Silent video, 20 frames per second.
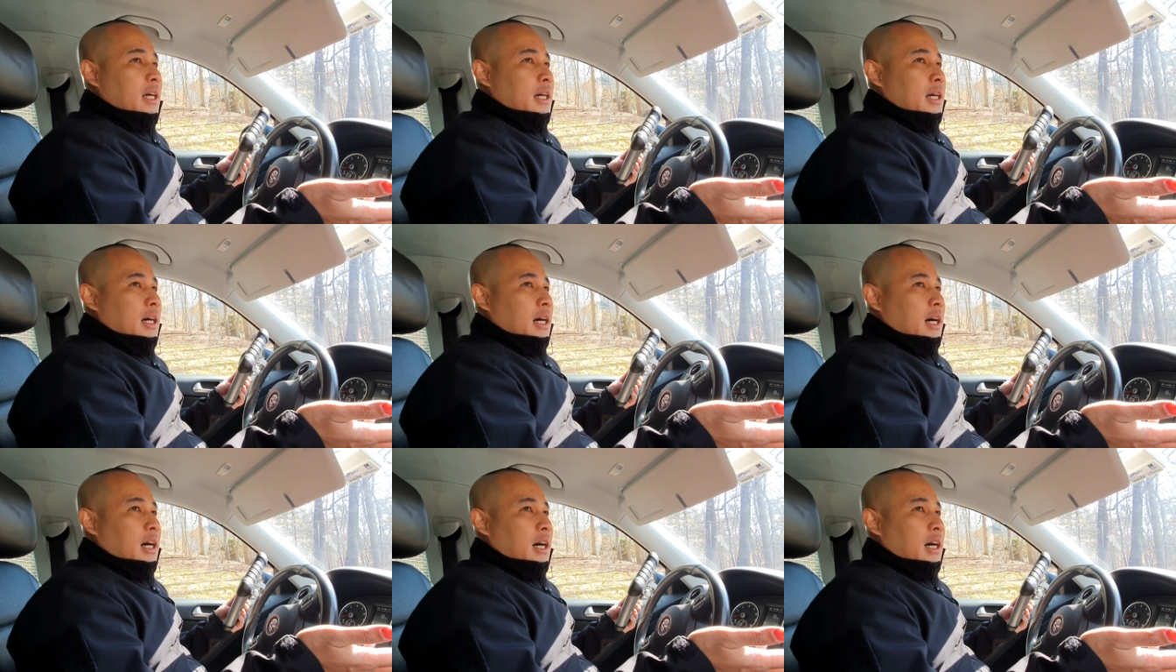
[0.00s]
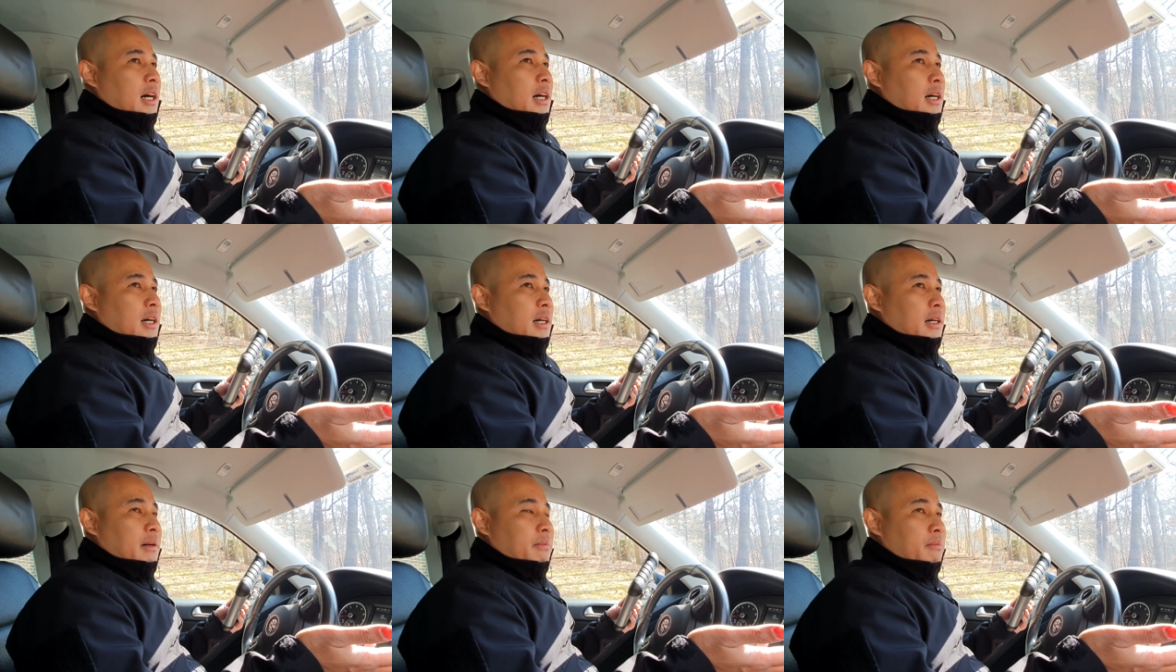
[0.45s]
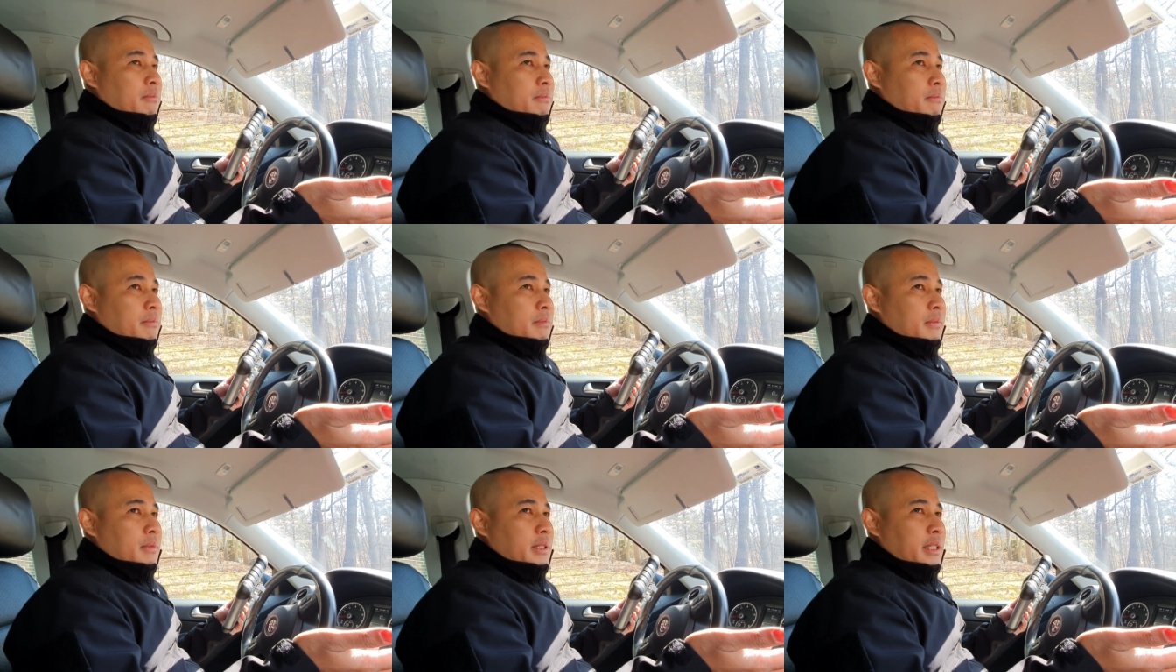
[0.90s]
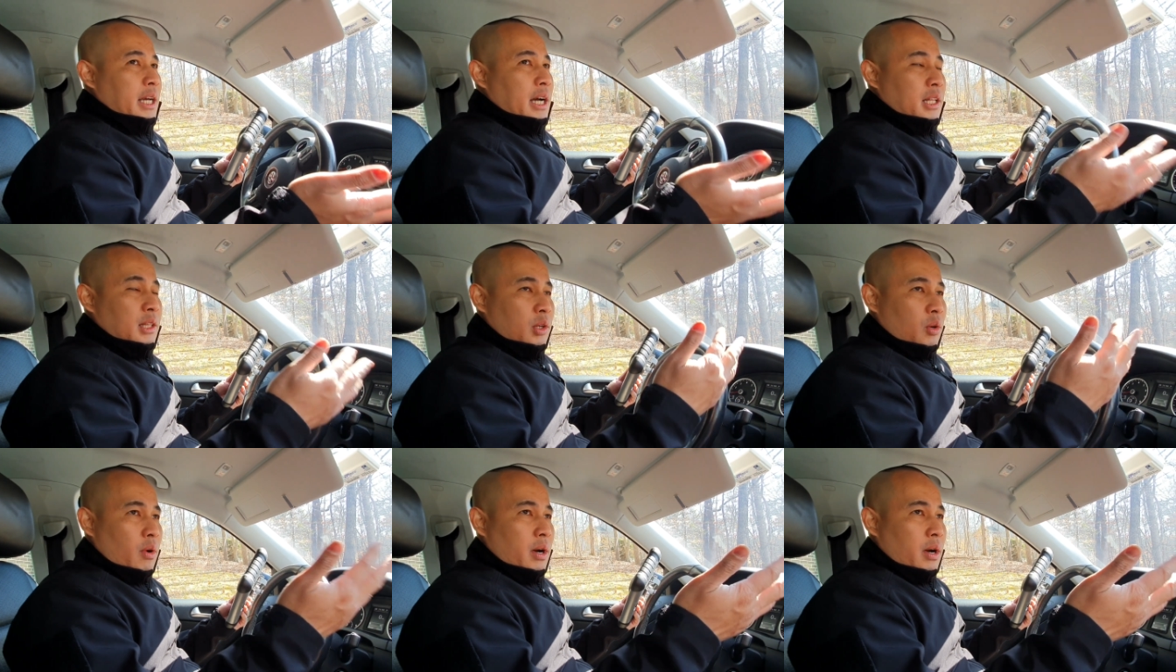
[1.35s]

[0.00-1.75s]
The other one